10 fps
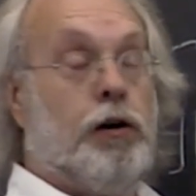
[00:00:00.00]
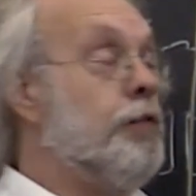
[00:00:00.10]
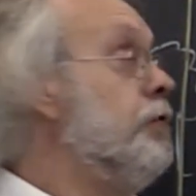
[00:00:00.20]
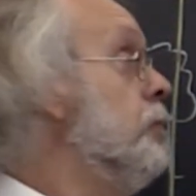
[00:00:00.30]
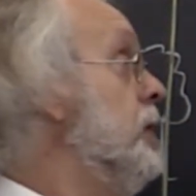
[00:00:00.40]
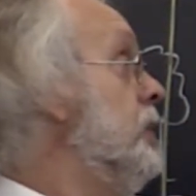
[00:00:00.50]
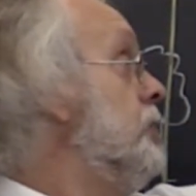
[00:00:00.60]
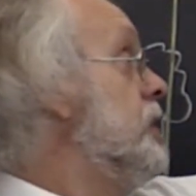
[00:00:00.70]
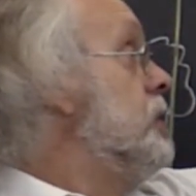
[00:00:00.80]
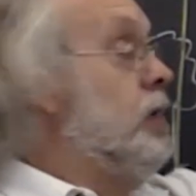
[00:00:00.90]
of your
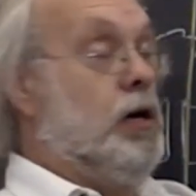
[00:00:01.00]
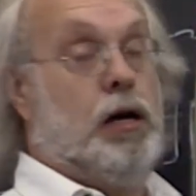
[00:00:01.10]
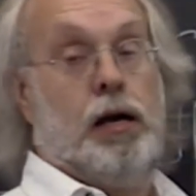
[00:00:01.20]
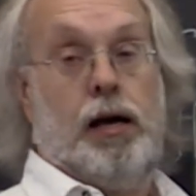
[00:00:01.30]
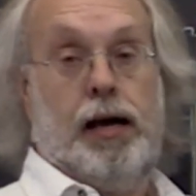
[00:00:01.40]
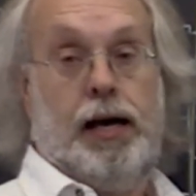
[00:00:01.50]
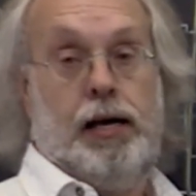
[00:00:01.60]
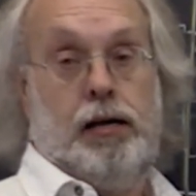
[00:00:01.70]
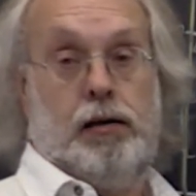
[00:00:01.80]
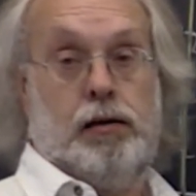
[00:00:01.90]
matrix
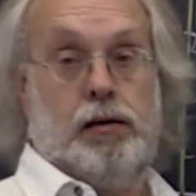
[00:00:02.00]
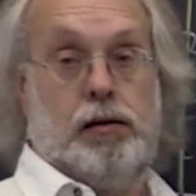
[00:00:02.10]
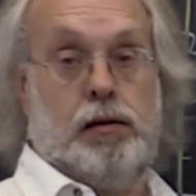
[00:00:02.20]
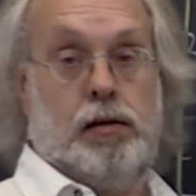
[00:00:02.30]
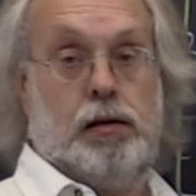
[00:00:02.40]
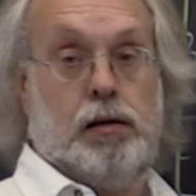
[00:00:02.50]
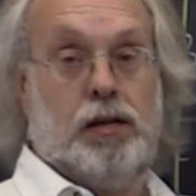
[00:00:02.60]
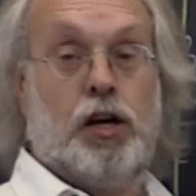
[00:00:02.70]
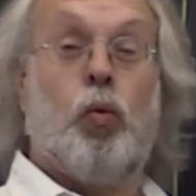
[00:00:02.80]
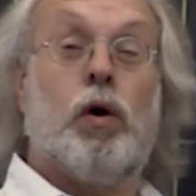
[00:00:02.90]
A.
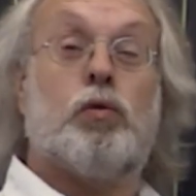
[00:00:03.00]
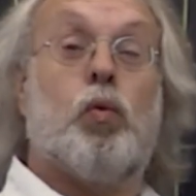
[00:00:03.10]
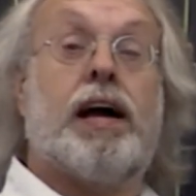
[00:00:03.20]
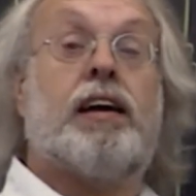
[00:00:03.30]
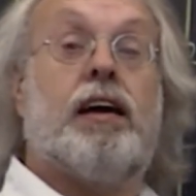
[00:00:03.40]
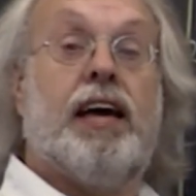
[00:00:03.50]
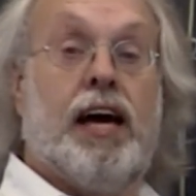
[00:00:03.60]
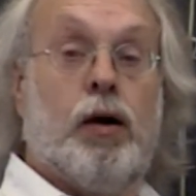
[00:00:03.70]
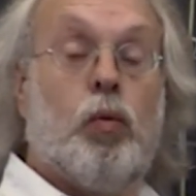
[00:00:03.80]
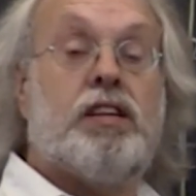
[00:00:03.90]
You know, what rank
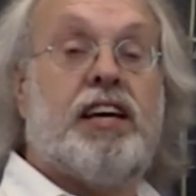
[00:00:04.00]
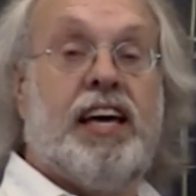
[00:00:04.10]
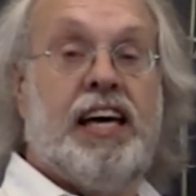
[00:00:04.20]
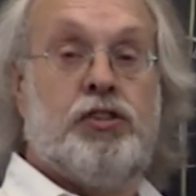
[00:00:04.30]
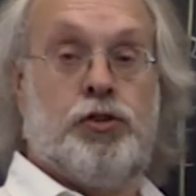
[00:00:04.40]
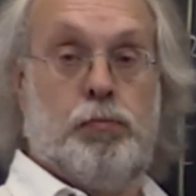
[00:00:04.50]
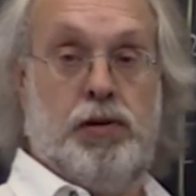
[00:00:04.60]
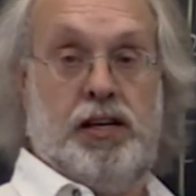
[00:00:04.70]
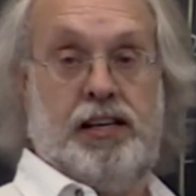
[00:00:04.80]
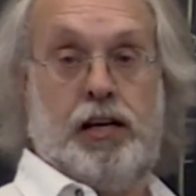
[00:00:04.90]
K, what the K should
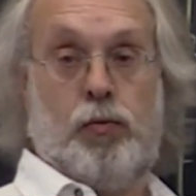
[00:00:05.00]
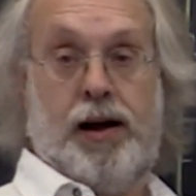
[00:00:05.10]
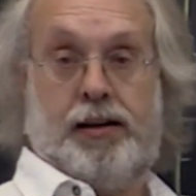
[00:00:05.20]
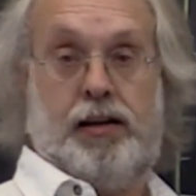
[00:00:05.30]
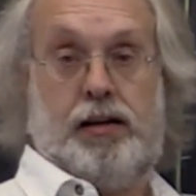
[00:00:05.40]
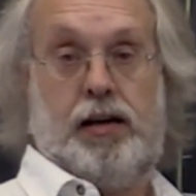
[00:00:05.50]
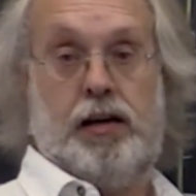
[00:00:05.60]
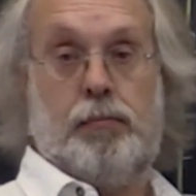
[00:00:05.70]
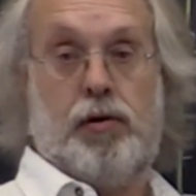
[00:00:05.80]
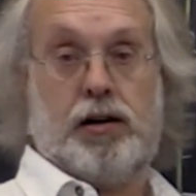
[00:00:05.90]
be in that rank
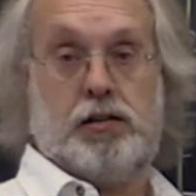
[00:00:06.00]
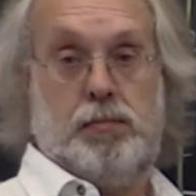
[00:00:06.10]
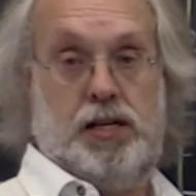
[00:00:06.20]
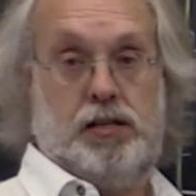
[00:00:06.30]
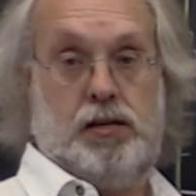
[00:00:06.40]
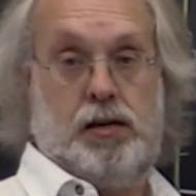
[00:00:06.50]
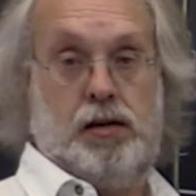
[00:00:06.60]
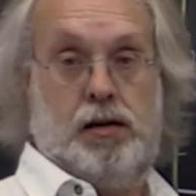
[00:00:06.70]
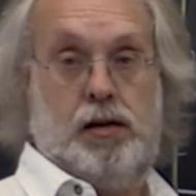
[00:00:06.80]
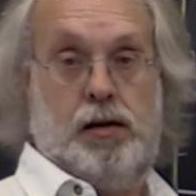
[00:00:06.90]
K approximation.
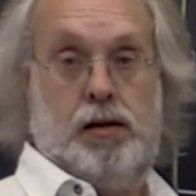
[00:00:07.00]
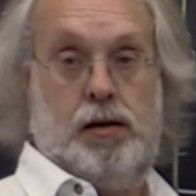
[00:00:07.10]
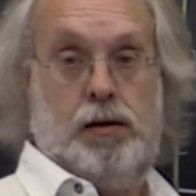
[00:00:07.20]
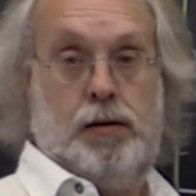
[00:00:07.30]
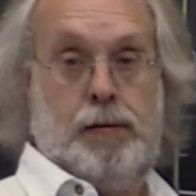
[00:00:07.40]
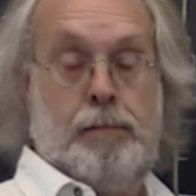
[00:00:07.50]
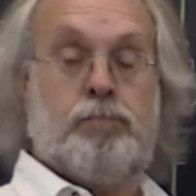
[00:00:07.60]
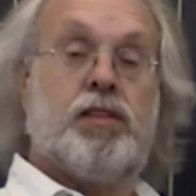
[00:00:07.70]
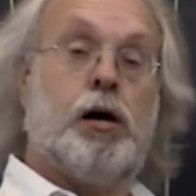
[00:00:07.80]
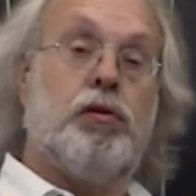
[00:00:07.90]

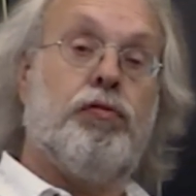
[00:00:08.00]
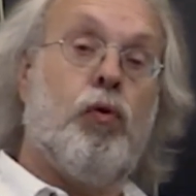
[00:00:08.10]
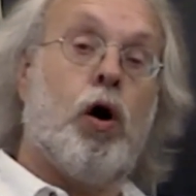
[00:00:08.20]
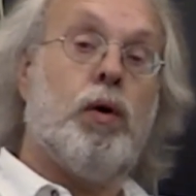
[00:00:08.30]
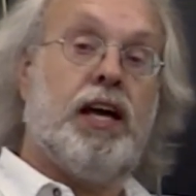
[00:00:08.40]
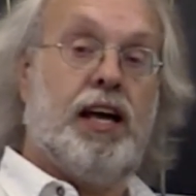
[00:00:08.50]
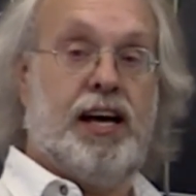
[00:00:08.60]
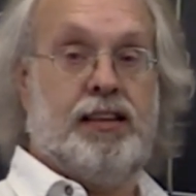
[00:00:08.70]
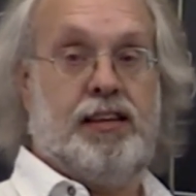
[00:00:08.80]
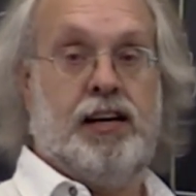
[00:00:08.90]
Now before we can
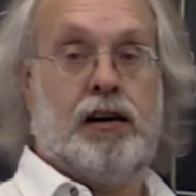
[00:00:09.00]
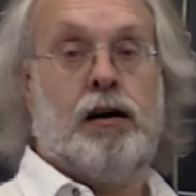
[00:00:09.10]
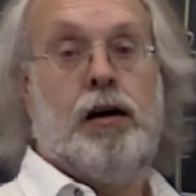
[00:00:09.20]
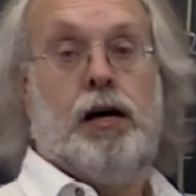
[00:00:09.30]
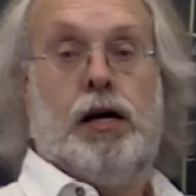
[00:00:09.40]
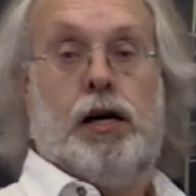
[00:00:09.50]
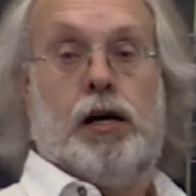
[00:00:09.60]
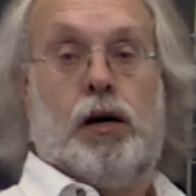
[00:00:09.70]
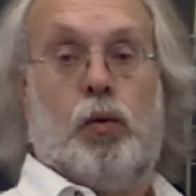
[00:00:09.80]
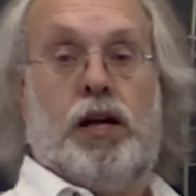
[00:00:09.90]
get there,
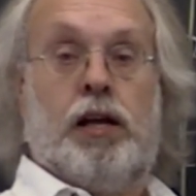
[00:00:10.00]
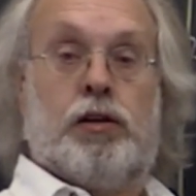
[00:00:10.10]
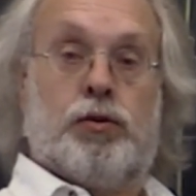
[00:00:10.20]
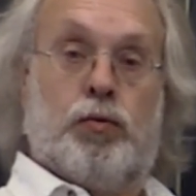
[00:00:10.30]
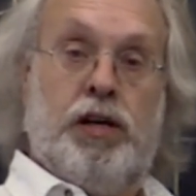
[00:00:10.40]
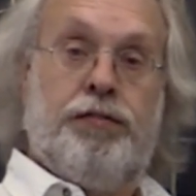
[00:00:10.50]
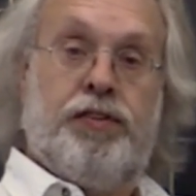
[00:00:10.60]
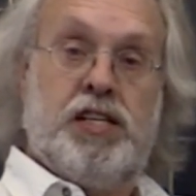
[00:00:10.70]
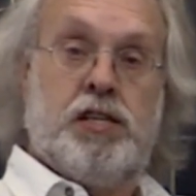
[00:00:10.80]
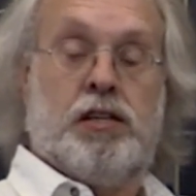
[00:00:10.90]
we need to
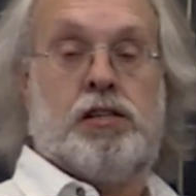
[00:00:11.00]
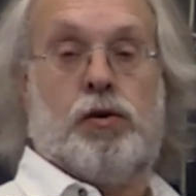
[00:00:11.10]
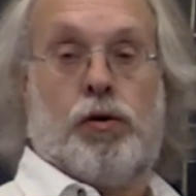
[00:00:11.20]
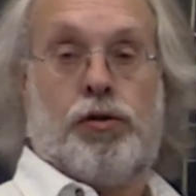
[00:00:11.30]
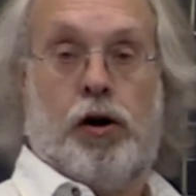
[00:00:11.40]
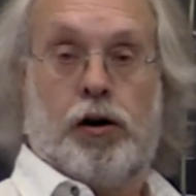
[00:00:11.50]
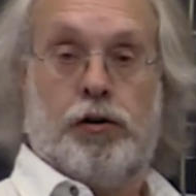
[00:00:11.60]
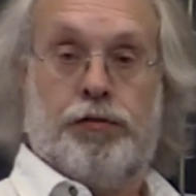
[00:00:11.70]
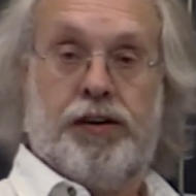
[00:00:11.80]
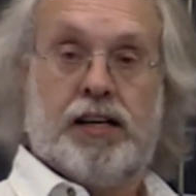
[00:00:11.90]
revisit
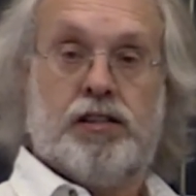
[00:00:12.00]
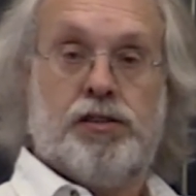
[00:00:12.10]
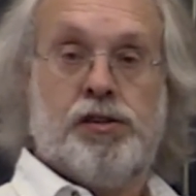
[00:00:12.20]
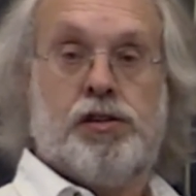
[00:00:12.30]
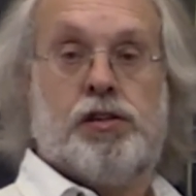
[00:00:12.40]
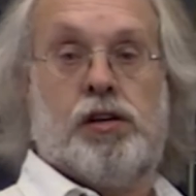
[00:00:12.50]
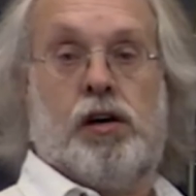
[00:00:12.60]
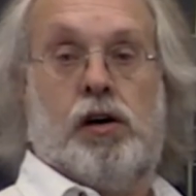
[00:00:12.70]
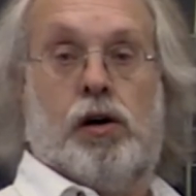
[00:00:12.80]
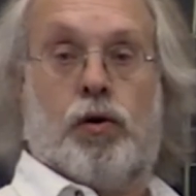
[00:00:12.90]
orthogonal vectors,
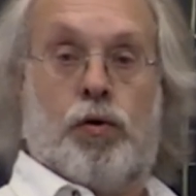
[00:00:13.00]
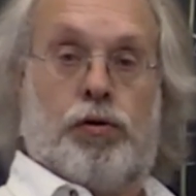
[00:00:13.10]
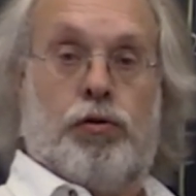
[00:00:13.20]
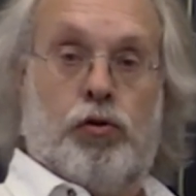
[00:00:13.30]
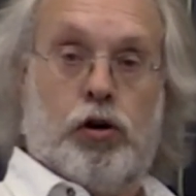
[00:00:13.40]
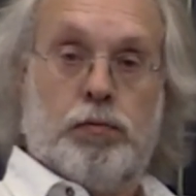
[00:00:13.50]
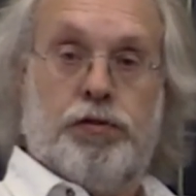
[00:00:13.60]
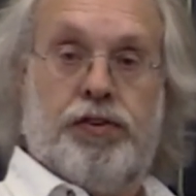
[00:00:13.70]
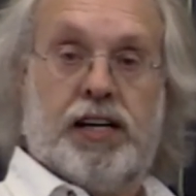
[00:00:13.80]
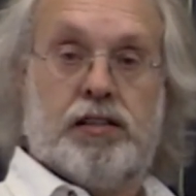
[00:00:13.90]

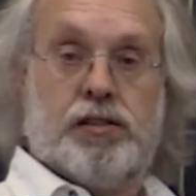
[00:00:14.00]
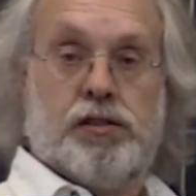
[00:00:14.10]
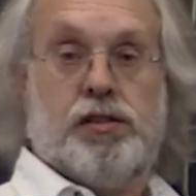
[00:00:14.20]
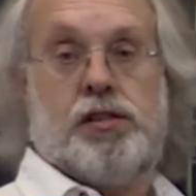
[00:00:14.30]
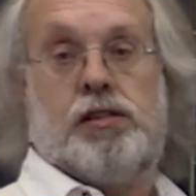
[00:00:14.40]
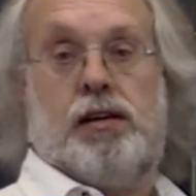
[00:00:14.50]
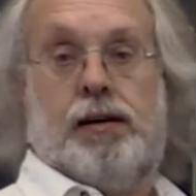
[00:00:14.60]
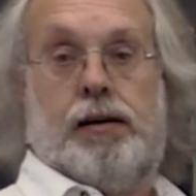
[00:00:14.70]
orthonormal vectors,